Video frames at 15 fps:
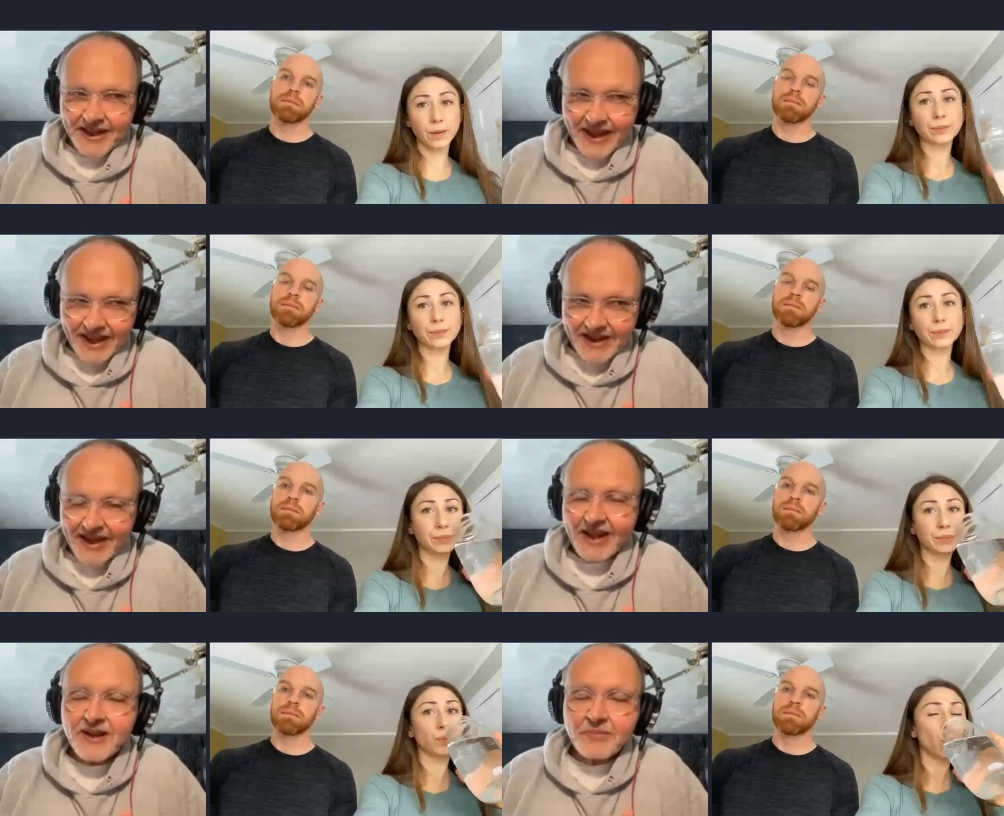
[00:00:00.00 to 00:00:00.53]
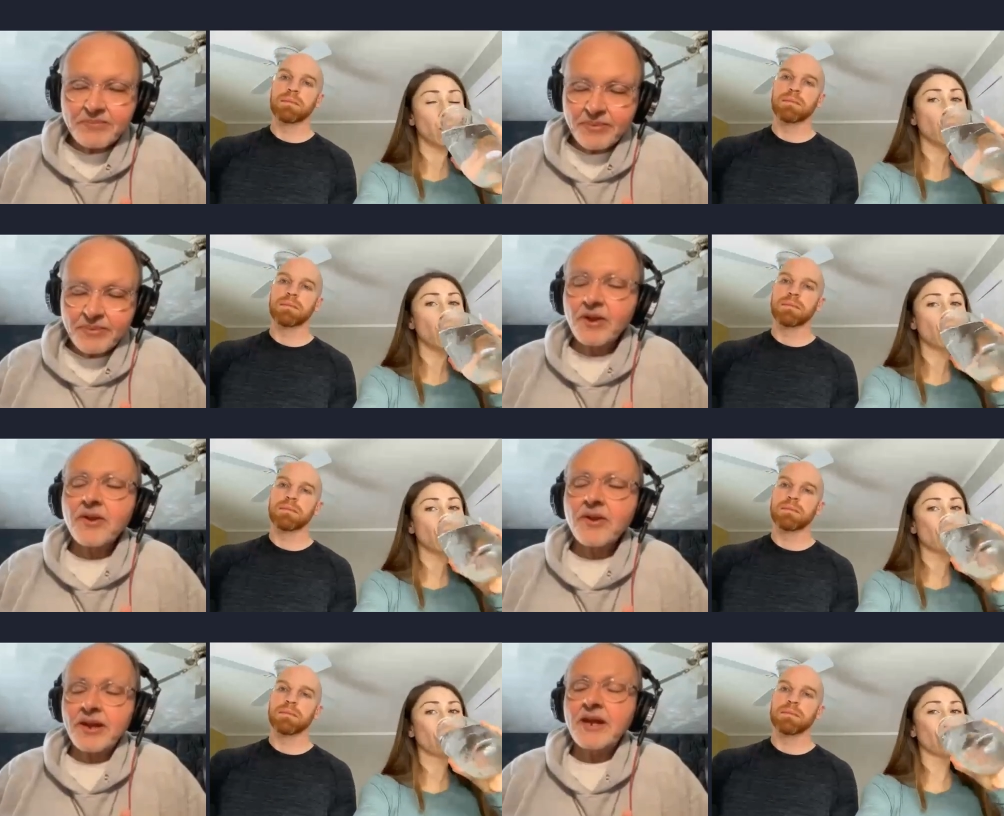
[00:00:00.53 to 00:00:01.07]
Speaker 1: innate
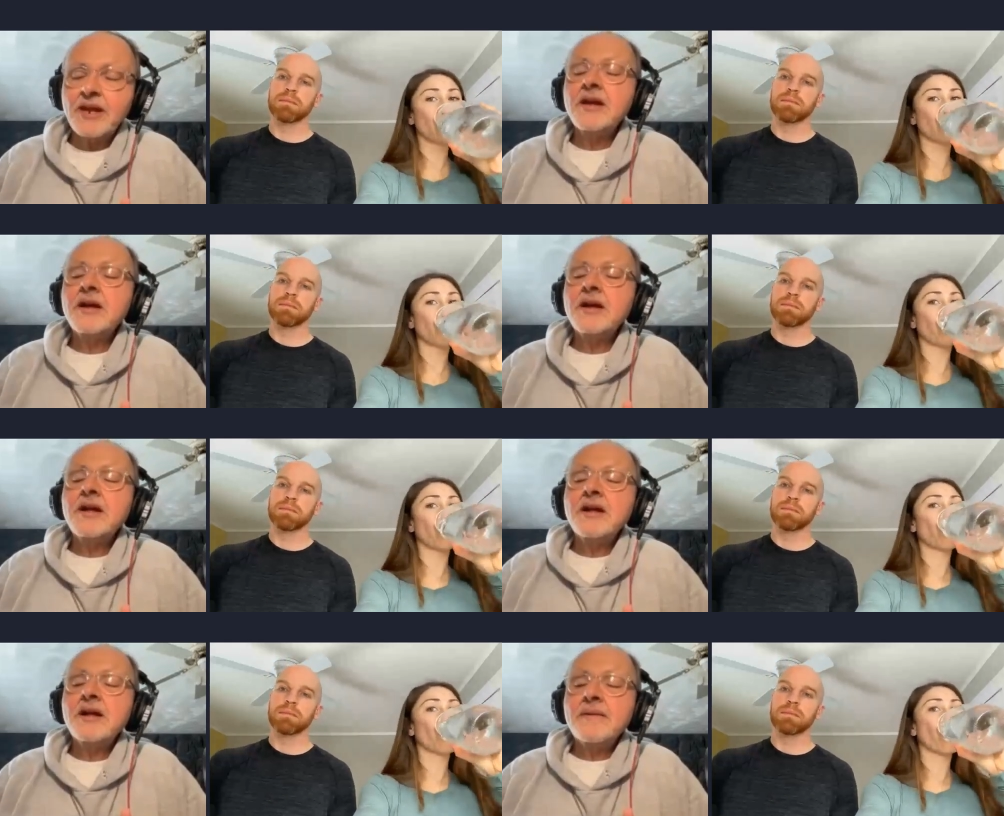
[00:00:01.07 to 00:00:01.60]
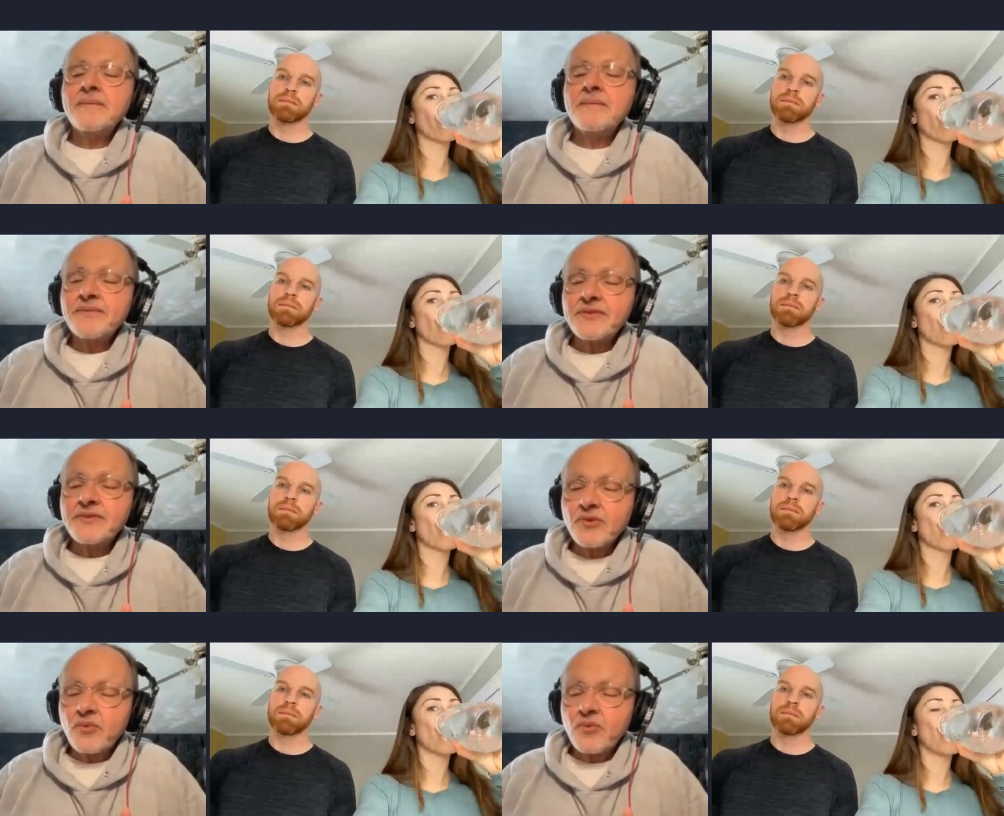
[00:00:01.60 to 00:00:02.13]
ability
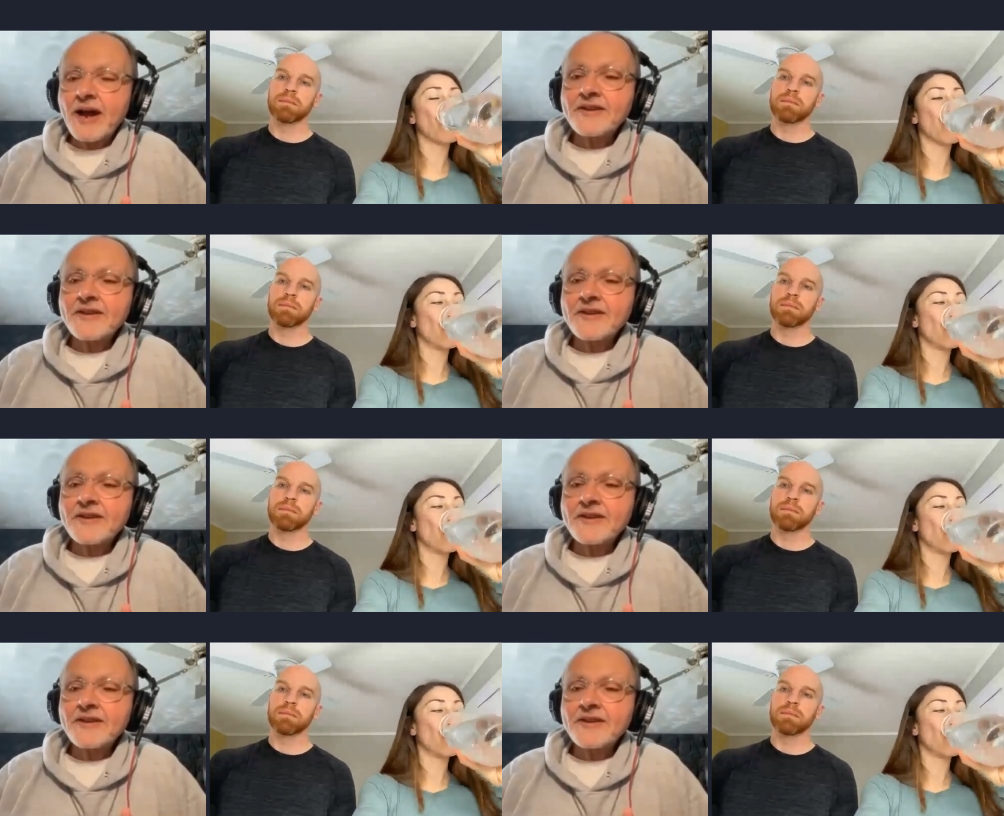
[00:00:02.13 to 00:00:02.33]
to want